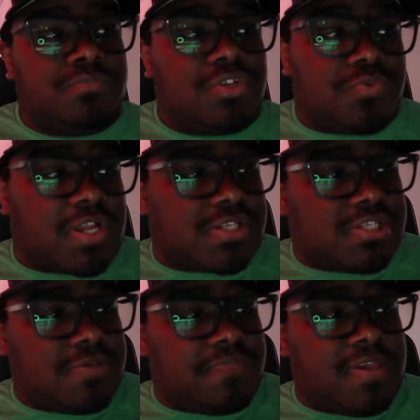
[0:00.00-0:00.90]
Is when I
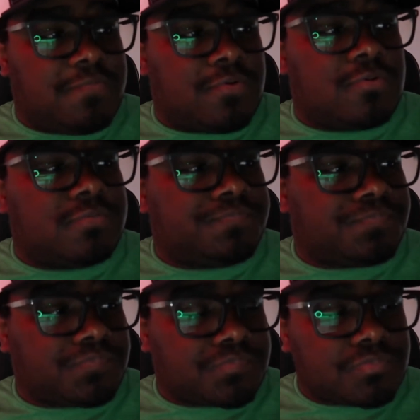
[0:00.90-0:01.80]
see people
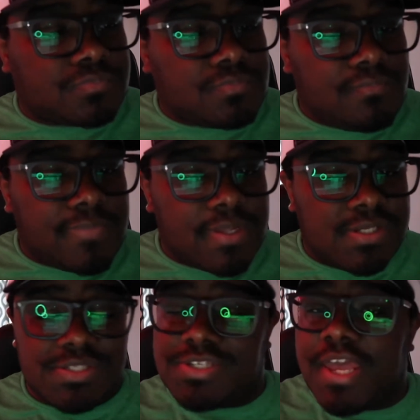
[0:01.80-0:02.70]

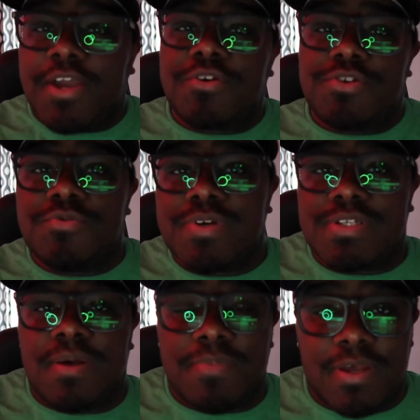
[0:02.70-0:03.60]
saying or doing
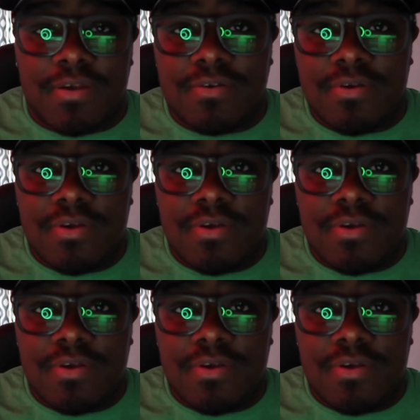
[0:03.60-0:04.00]
something